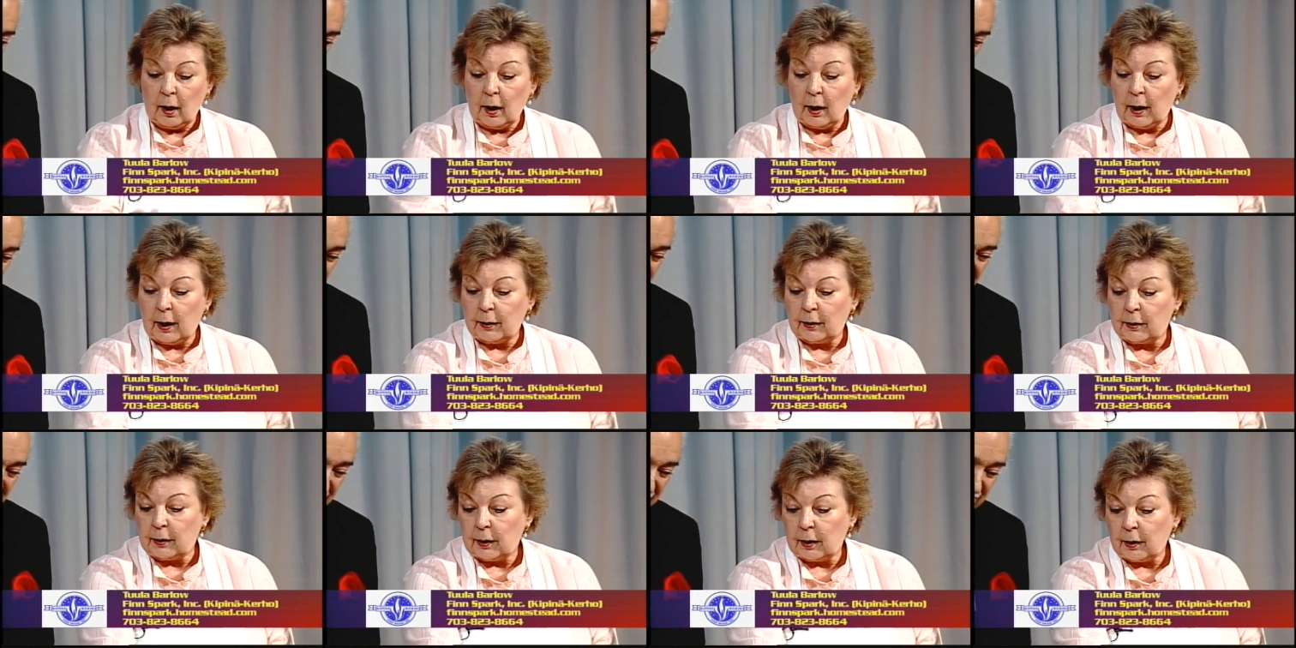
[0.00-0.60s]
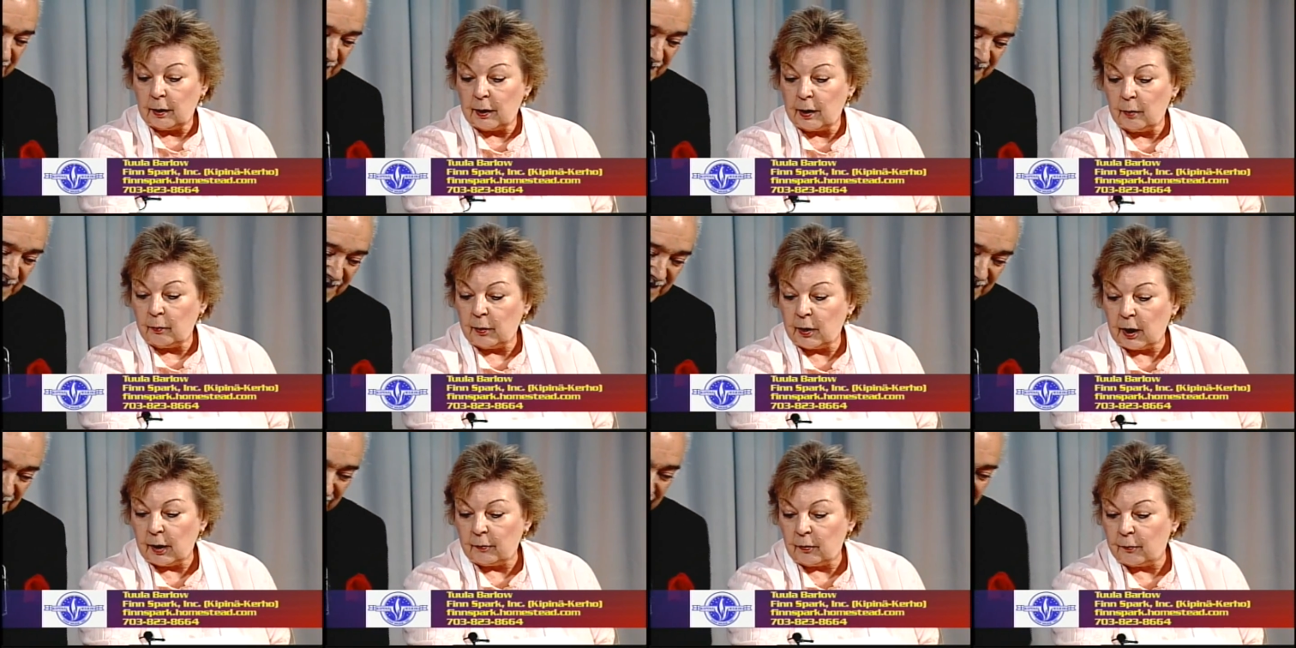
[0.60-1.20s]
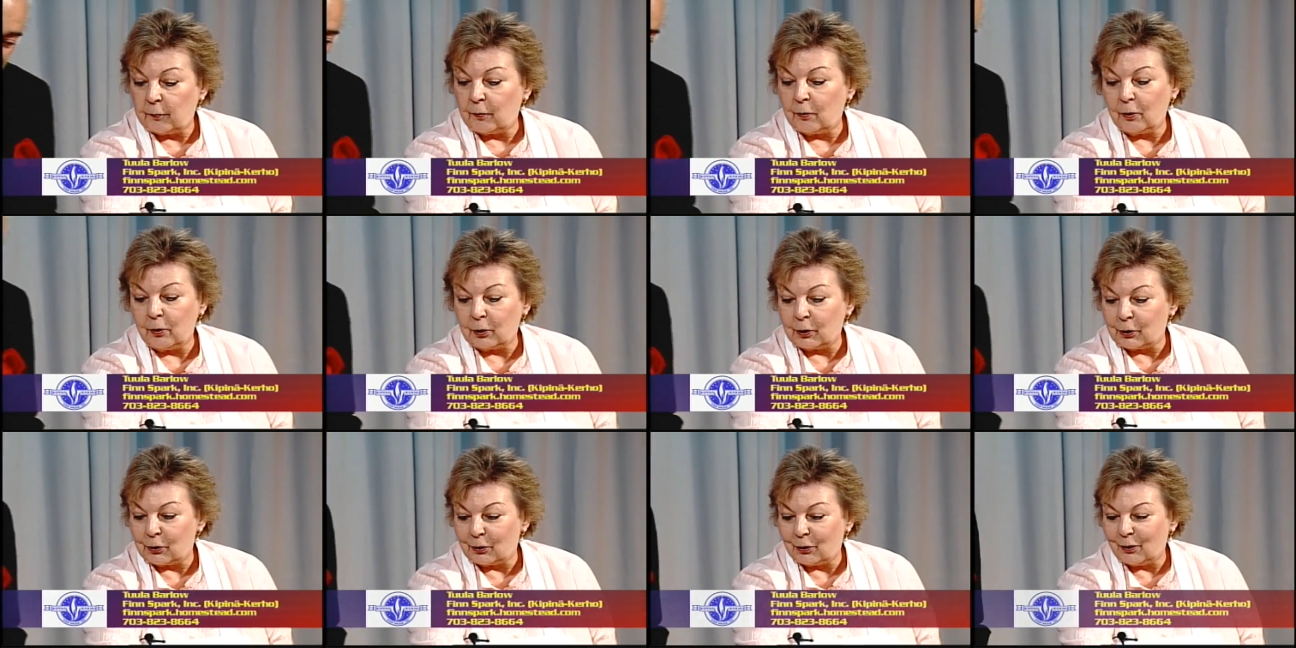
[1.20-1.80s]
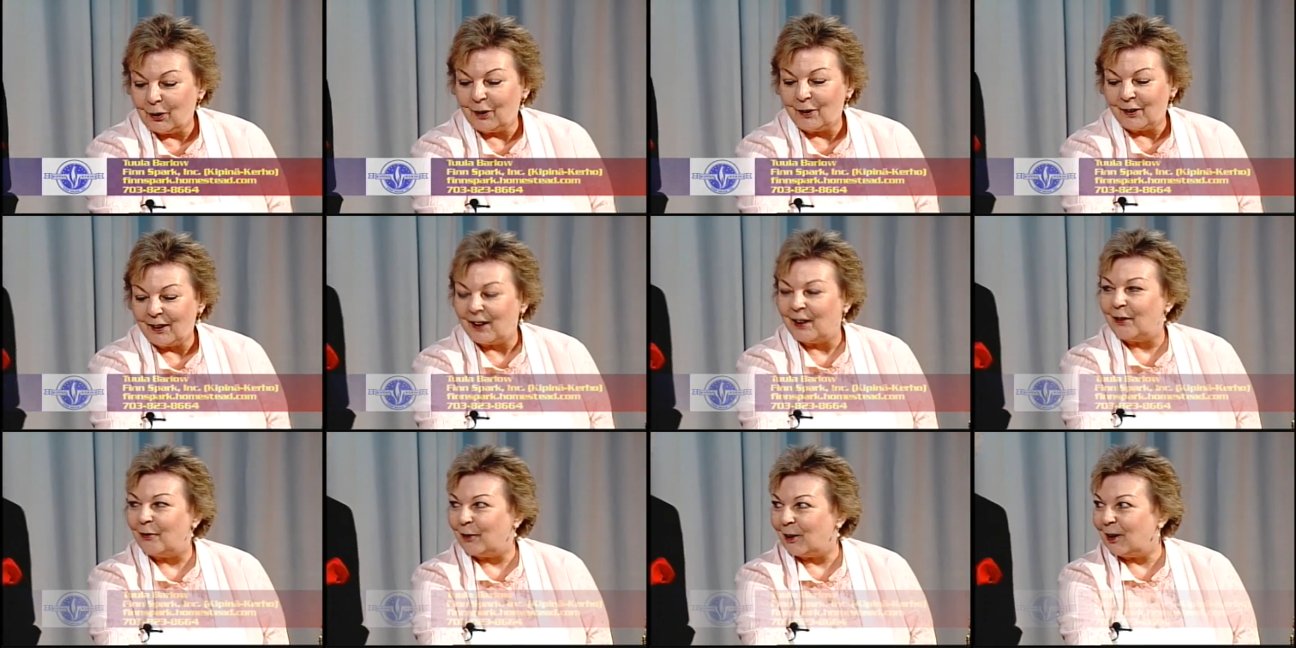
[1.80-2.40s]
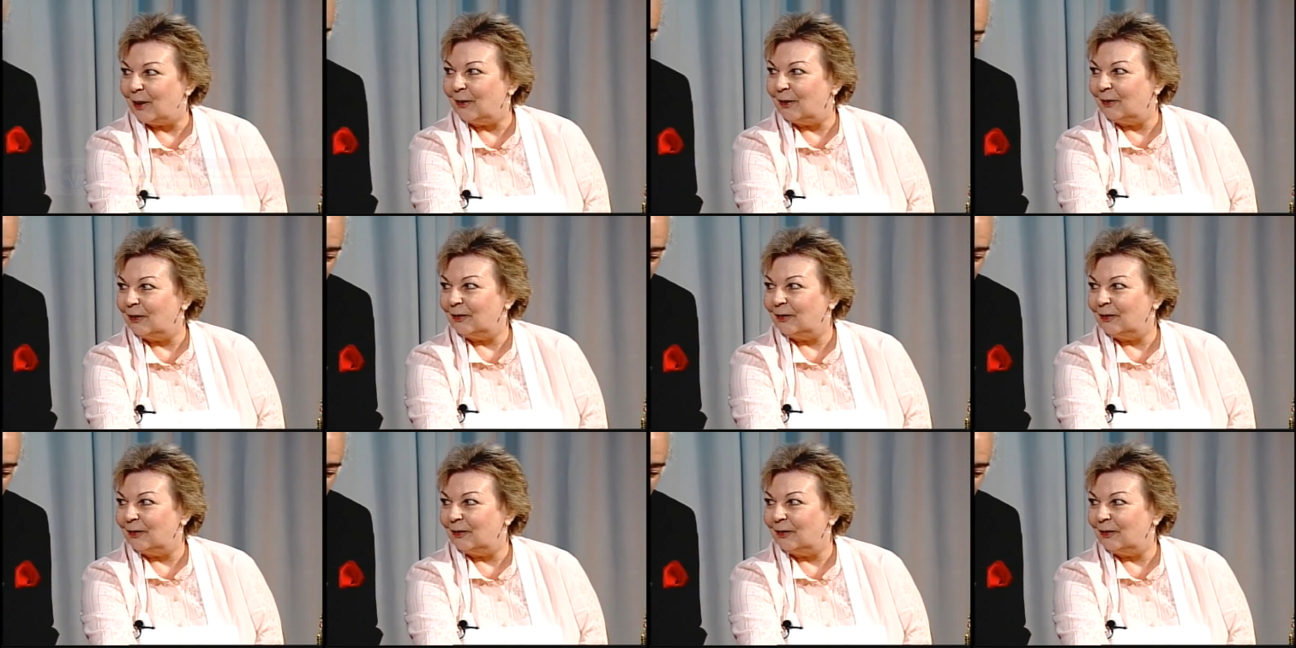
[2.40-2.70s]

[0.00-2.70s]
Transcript: And uh, here we have, of course, the herring.